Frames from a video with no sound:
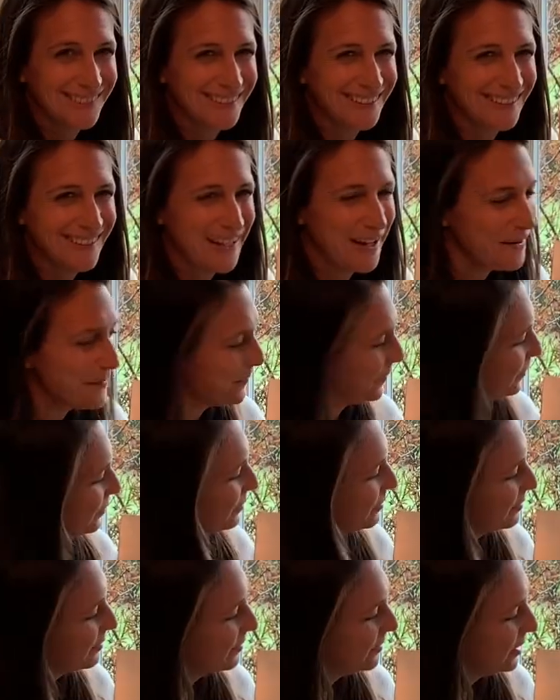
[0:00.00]
Yep,
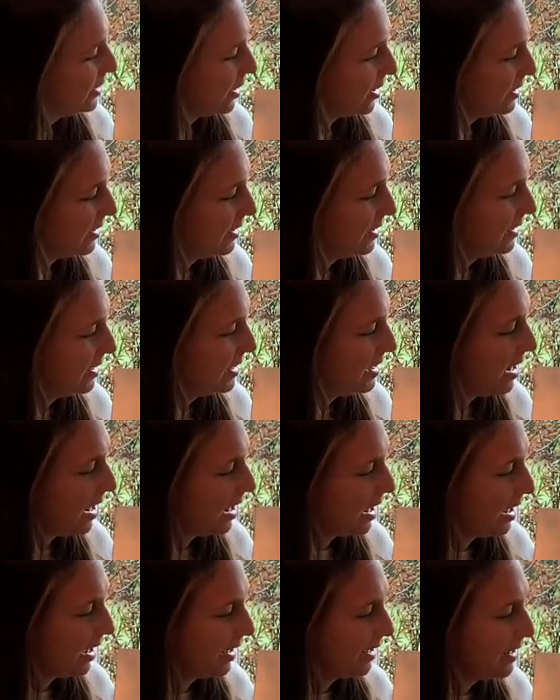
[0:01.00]
just the
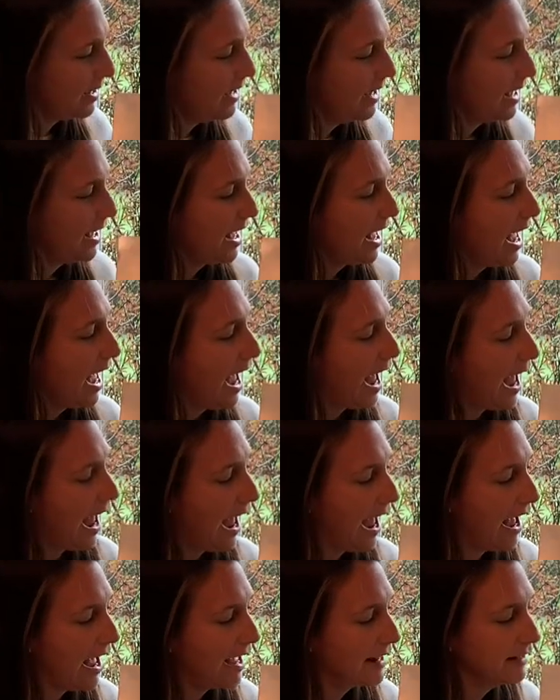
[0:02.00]
I.
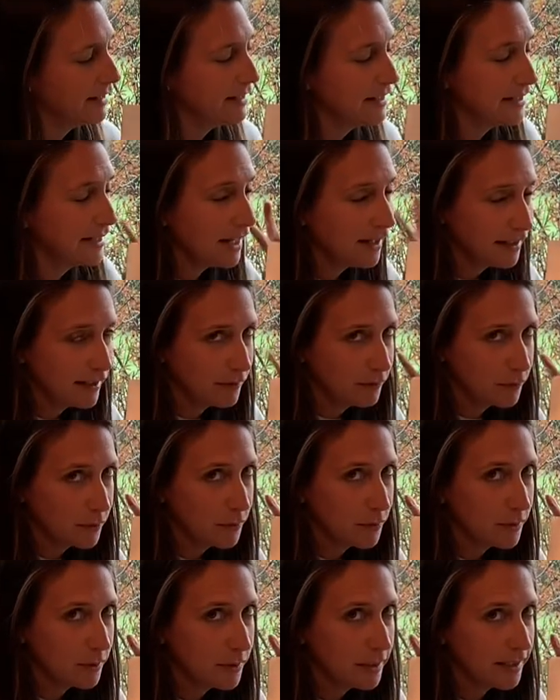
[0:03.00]
And the second
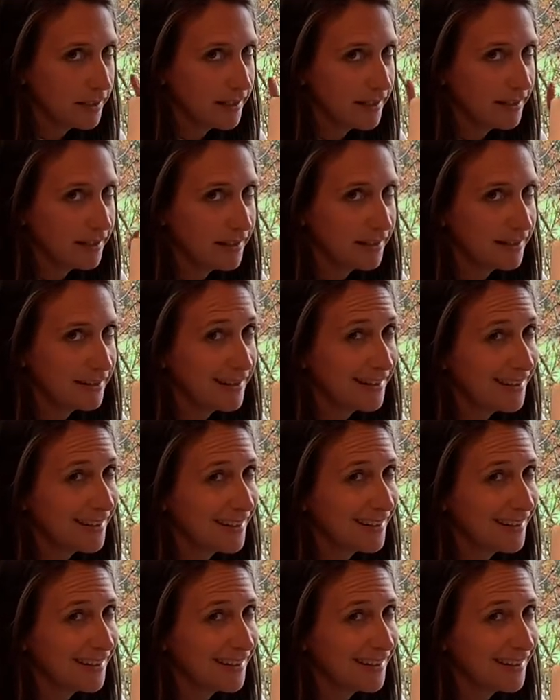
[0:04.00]
rule is,